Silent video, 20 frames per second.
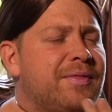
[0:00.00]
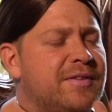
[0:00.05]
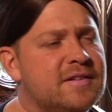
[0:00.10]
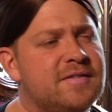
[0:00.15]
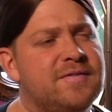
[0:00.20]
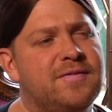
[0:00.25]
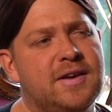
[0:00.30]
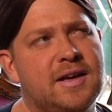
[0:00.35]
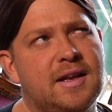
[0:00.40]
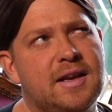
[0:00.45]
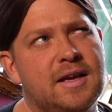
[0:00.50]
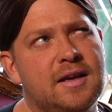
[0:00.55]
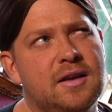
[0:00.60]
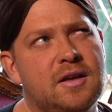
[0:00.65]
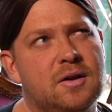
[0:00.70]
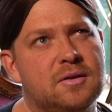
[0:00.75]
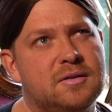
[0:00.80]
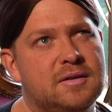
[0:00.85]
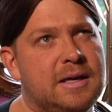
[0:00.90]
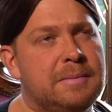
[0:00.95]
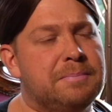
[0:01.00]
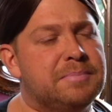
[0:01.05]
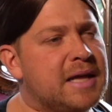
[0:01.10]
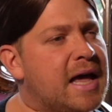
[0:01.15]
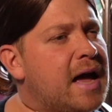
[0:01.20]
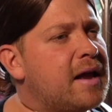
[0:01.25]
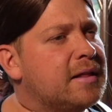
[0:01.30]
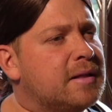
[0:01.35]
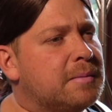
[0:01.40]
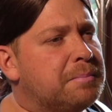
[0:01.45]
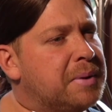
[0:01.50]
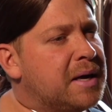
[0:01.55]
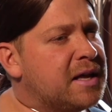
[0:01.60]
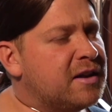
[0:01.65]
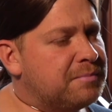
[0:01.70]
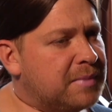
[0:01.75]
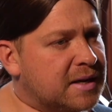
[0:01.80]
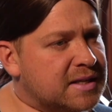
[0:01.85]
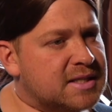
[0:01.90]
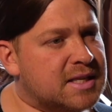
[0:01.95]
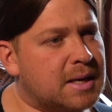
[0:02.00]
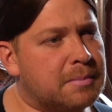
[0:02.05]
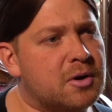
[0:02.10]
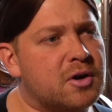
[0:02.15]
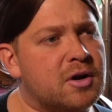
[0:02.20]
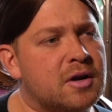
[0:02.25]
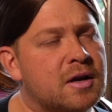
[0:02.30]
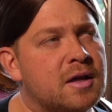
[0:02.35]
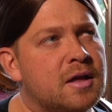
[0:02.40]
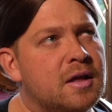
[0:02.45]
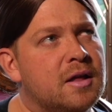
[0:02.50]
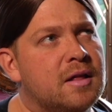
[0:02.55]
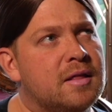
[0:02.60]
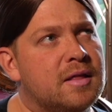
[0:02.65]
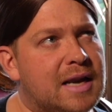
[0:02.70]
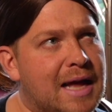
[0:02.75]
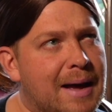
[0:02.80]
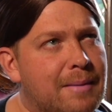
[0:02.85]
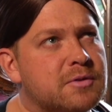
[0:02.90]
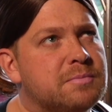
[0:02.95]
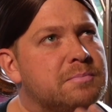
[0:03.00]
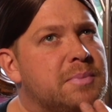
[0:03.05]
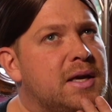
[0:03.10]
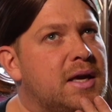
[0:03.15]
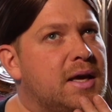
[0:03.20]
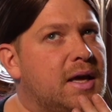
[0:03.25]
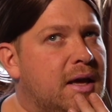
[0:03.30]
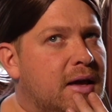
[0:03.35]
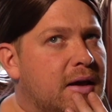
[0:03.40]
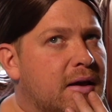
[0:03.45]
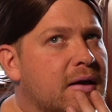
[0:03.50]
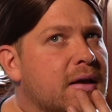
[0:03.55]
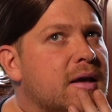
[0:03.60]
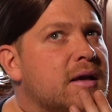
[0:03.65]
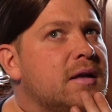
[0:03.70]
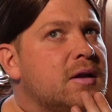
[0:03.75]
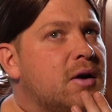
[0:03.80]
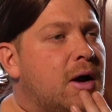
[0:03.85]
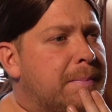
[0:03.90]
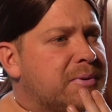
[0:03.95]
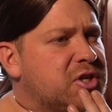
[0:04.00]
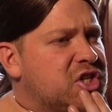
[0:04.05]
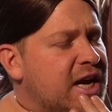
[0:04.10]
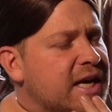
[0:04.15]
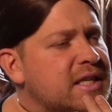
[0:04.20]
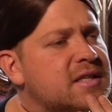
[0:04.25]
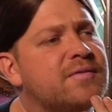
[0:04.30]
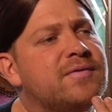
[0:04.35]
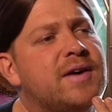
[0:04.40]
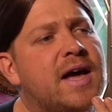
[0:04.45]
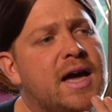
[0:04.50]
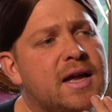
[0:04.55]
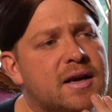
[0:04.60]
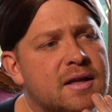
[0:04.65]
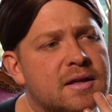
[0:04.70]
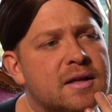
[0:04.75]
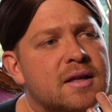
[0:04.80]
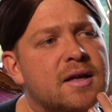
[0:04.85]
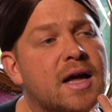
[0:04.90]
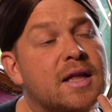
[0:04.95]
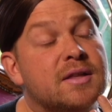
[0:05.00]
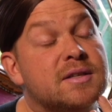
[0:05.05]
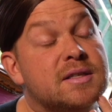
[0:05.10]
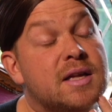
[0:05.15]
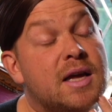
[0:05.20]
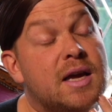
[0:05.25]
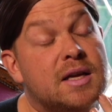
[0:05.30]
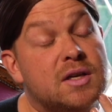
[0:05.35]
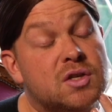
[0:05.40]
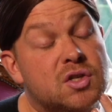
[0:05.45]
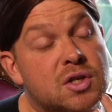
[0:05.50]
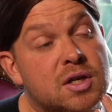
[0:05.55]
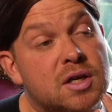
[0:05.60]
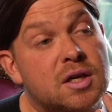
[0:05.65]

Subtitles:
this feeling, deep down in the pit of my stomach, that I was being, objectified on stage.